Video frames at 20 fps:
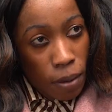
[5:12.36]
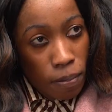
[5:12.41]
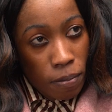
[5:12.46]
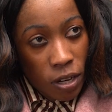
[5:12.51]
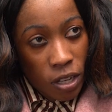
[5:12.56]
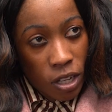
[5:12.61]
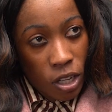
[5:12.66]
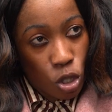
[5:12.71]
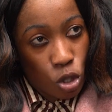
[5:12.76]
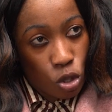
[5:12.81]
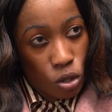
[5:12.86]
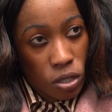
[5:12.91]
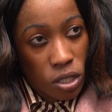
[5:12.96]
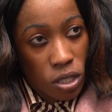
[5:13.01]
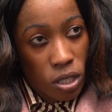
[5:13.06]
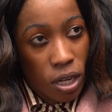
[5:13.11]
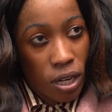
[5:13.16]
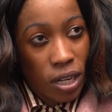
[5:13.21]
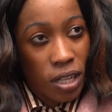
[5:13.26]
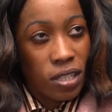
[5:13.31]

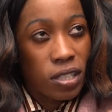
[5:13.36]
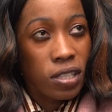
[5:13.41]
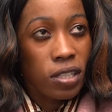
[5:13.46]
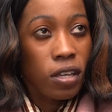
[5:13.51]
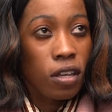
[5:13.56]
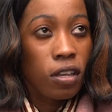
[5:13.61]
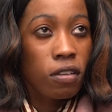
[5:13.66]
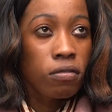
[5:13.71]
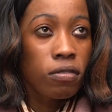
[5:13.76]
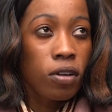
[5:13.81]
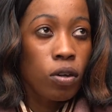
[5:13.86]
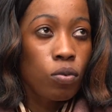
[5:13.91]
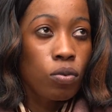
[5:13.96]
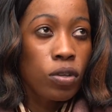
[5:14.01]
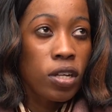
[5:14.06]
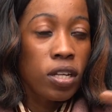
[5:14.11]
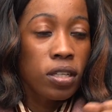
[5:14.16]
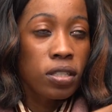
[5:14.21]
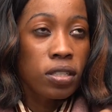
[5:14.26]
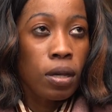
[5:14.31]
applications. Let's give a
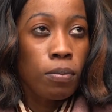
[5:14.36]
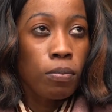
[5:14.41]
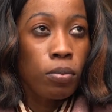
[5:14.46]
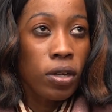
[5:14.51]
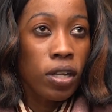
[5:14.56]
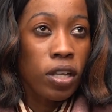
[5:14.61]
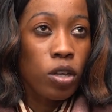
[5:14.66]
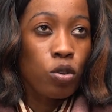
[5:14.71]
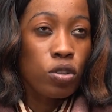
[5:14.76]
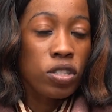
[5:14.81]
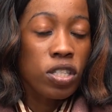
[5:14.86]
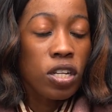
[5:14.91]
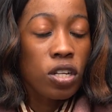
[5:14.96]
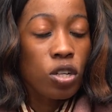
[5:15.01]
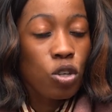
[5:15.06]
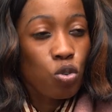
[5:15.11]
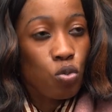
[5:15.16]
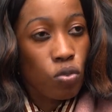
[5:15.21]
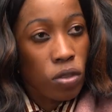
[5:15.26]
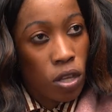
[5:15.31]
good example. You're
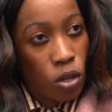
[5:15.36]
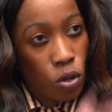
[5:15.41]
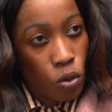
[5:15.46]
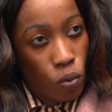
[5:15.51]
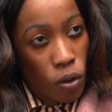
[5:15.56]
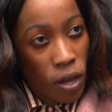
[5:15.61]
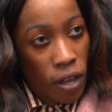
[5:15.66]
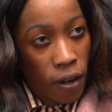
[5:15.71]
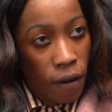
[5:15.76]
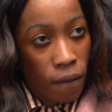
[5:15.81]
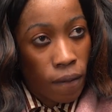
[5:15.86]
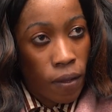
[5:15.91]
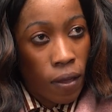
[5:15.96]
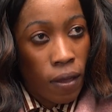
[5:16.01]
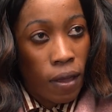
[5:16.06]
sending to the UN.